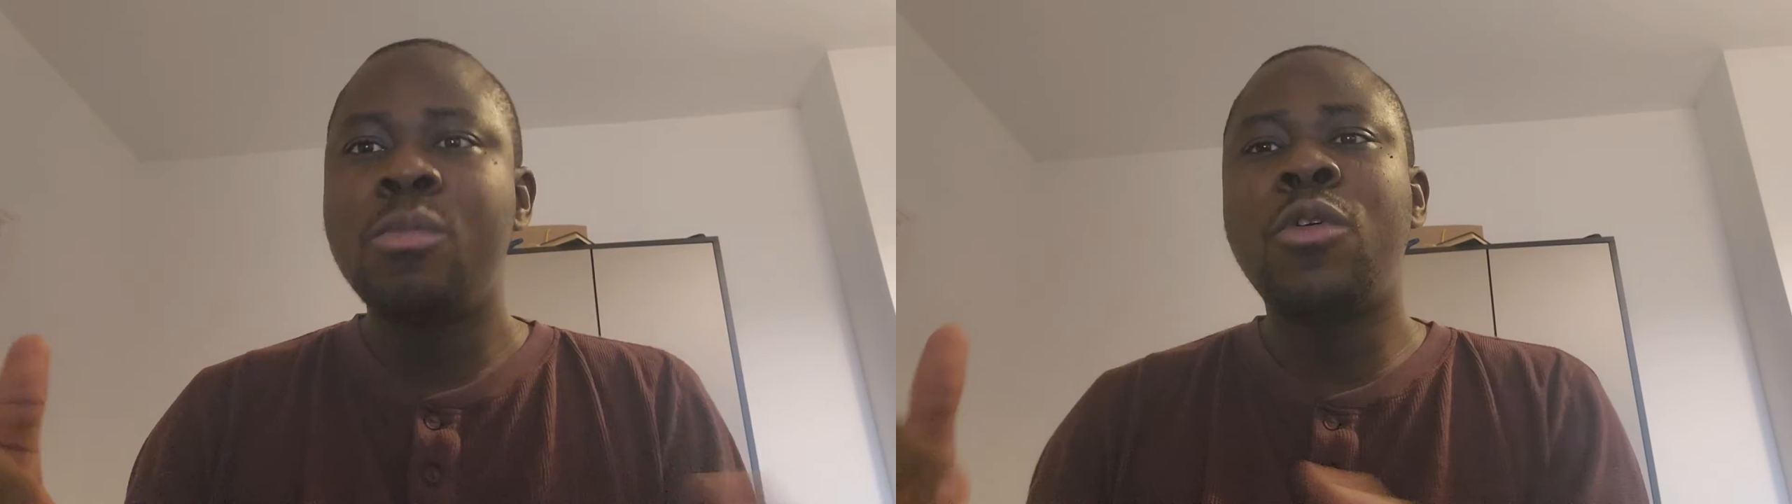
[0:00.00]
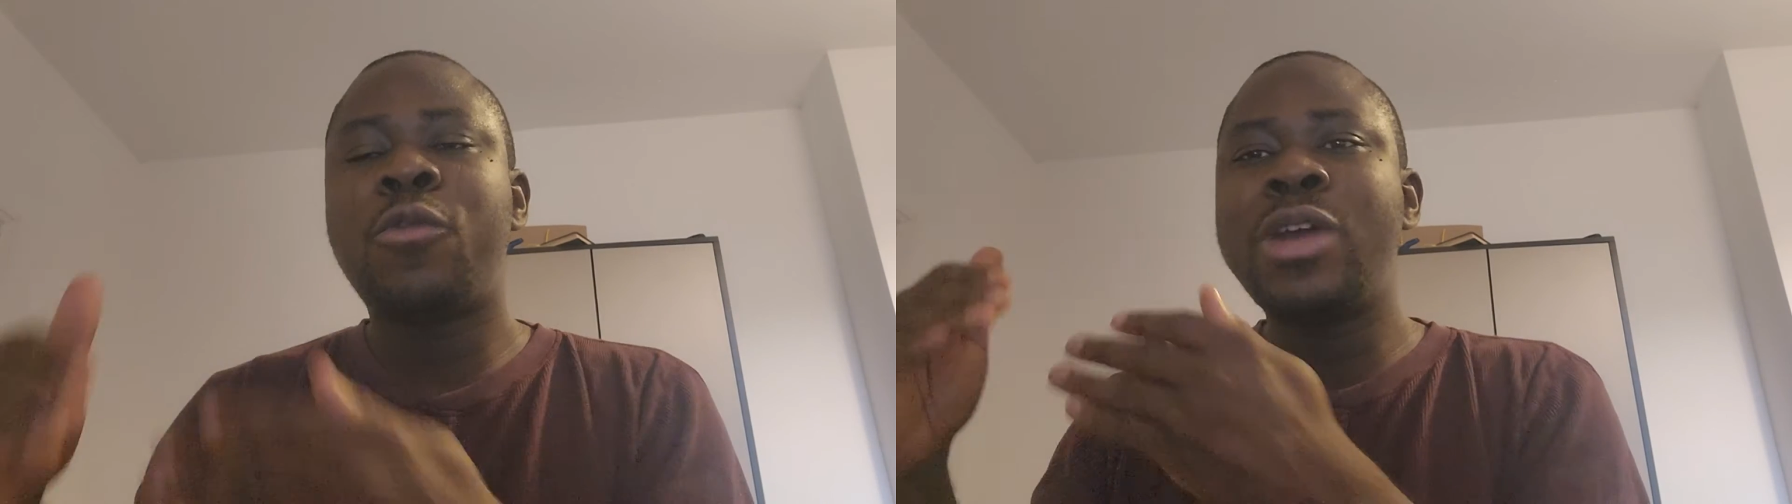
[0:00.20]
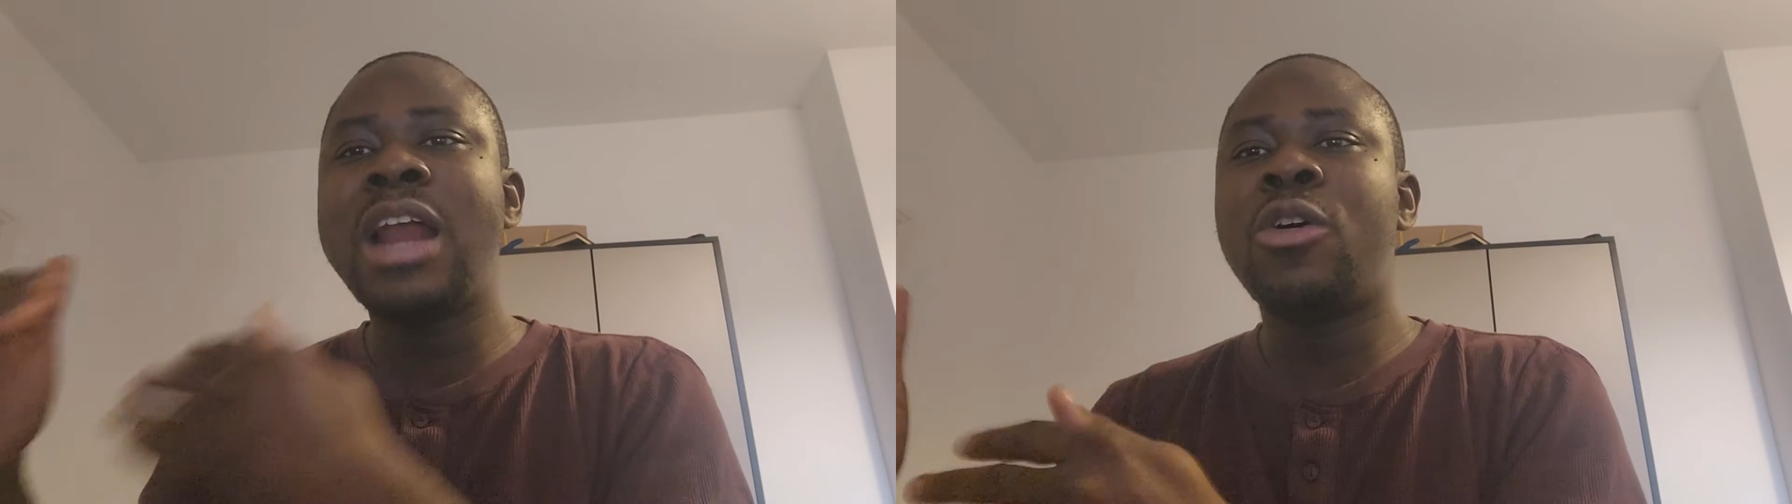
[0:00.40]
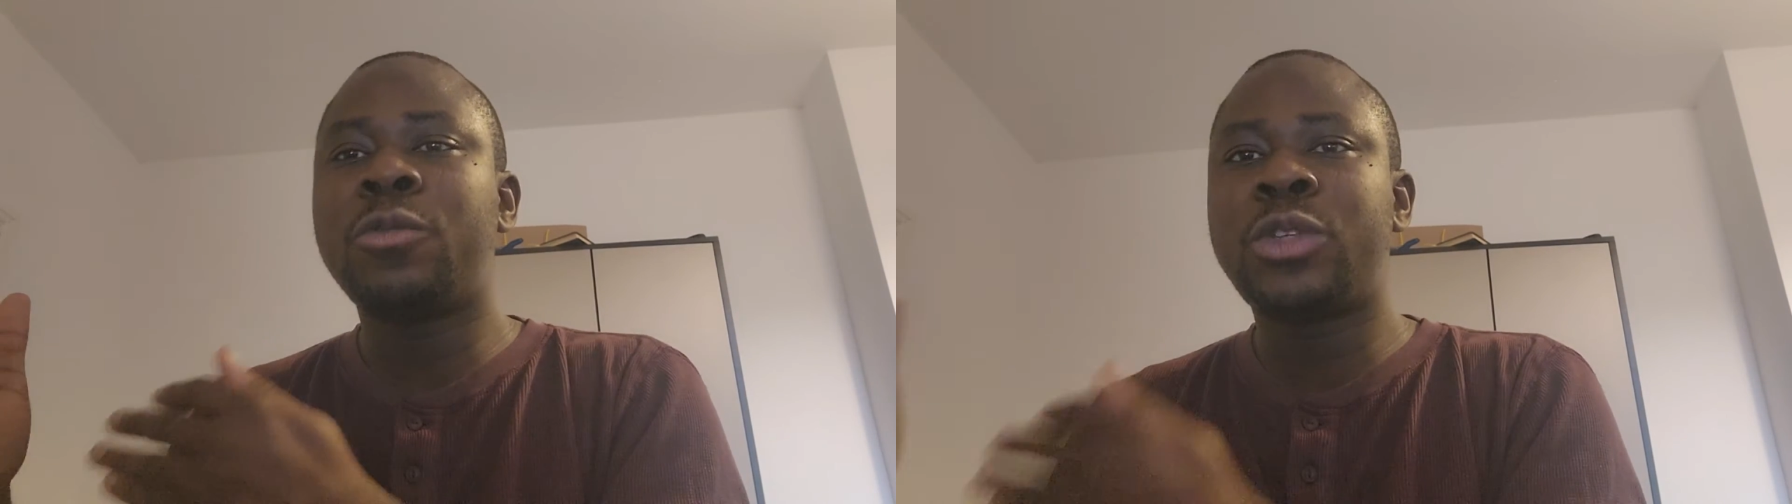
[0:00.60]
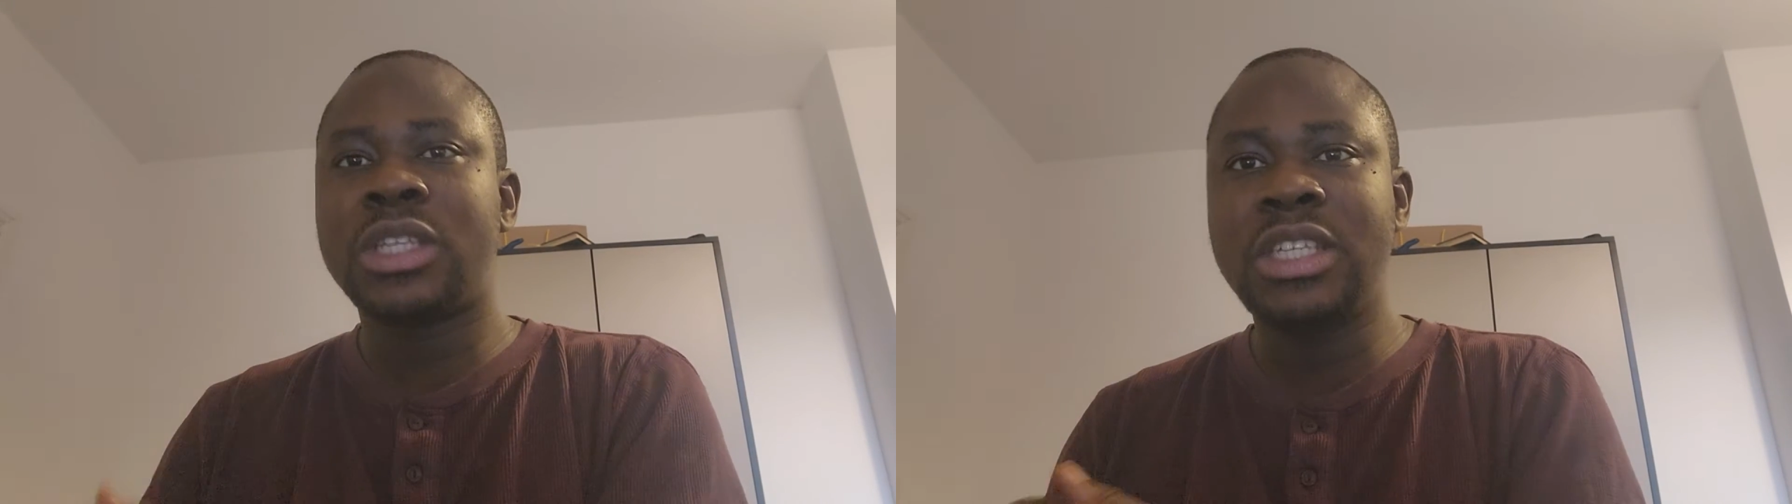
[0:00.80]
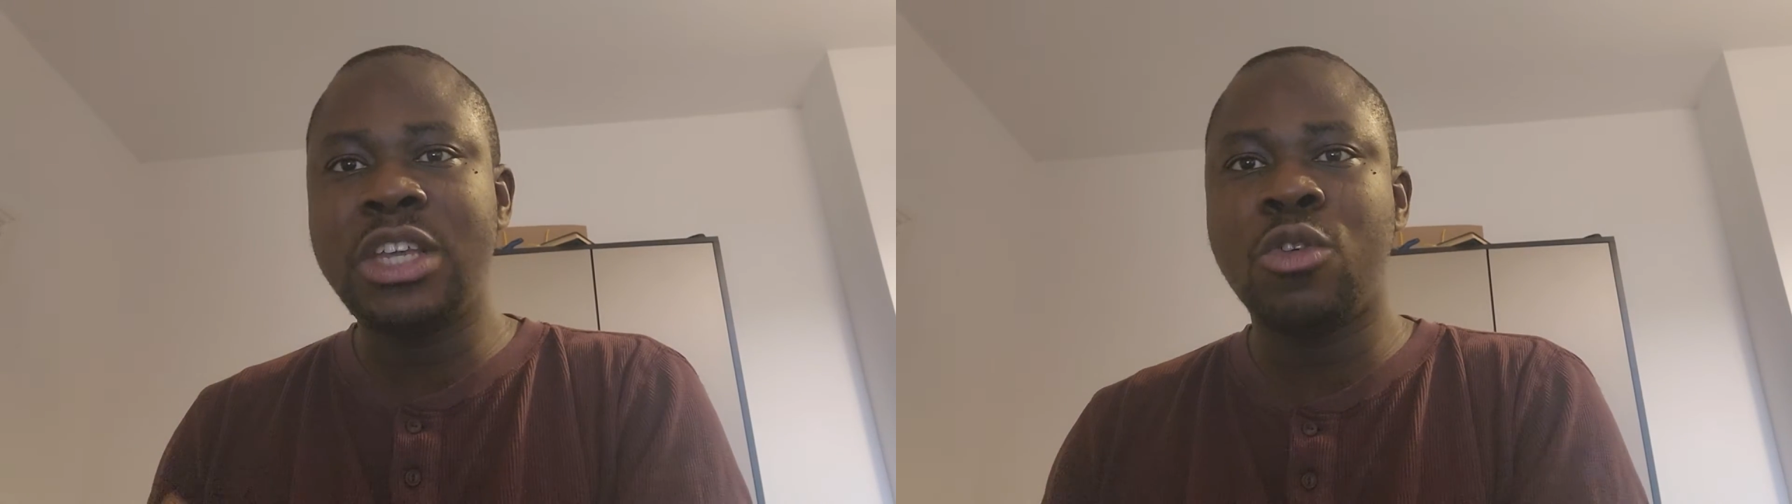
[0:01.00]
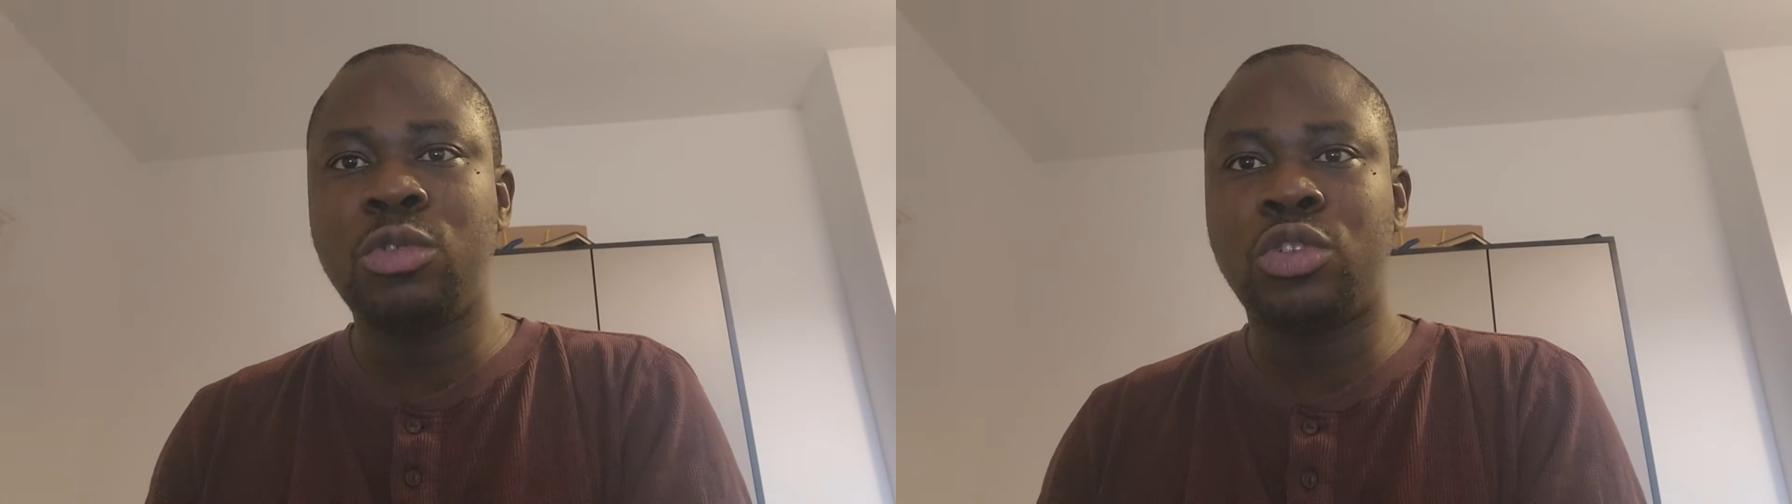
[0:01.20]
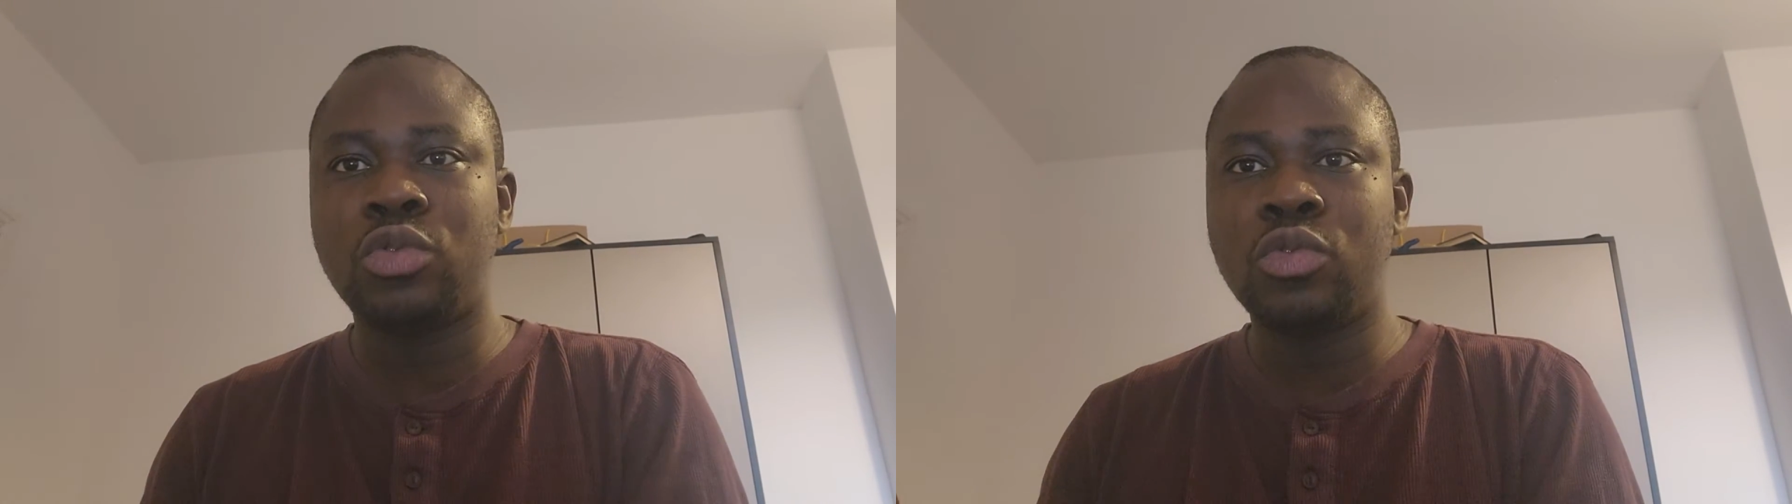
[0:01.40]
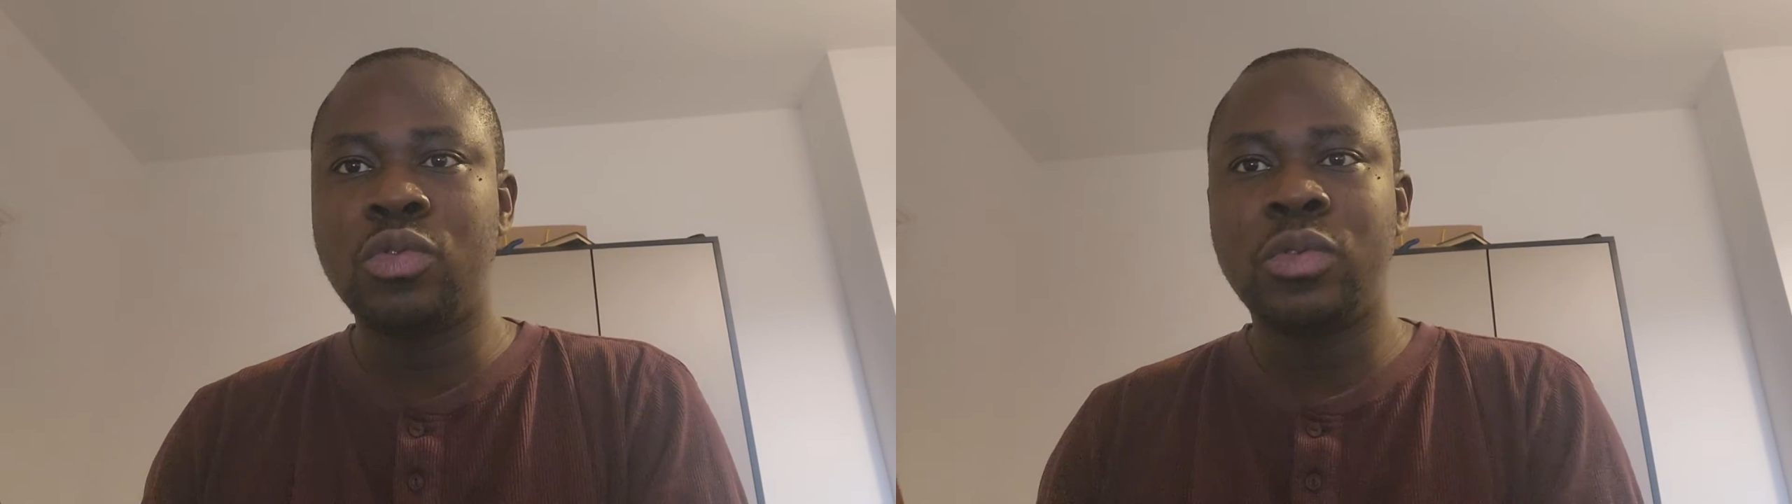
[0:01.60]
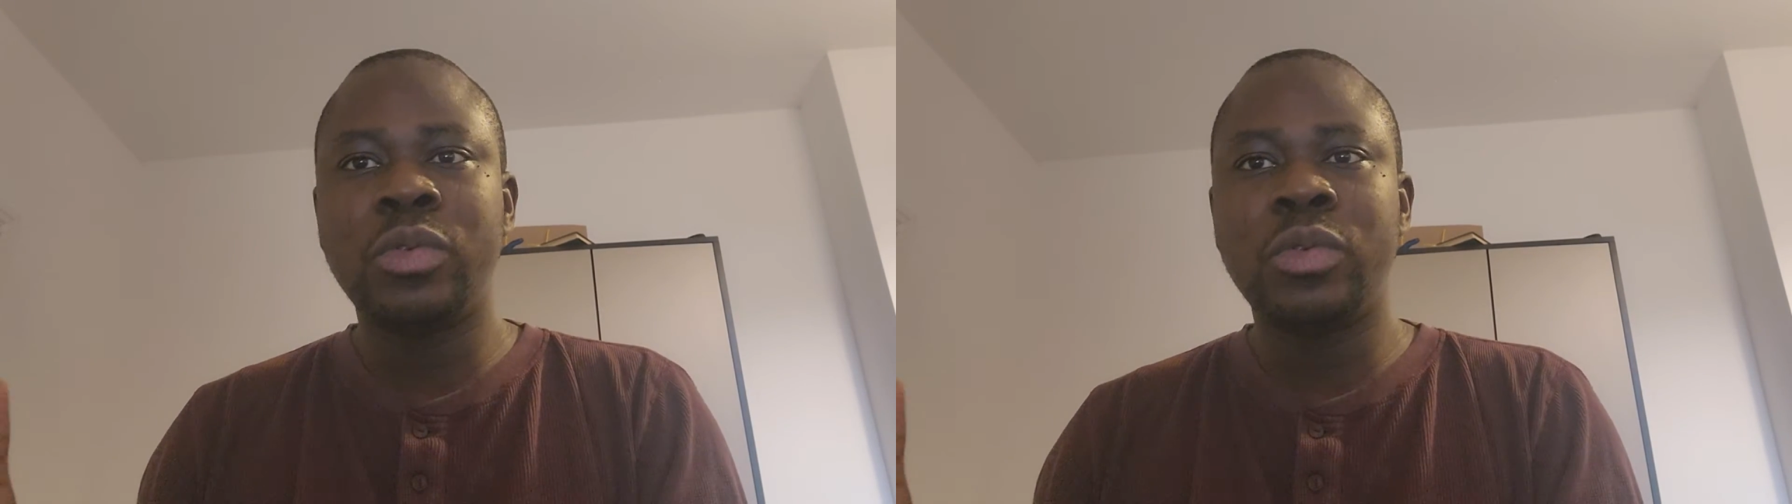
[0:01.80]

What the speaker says: But for that of CO2,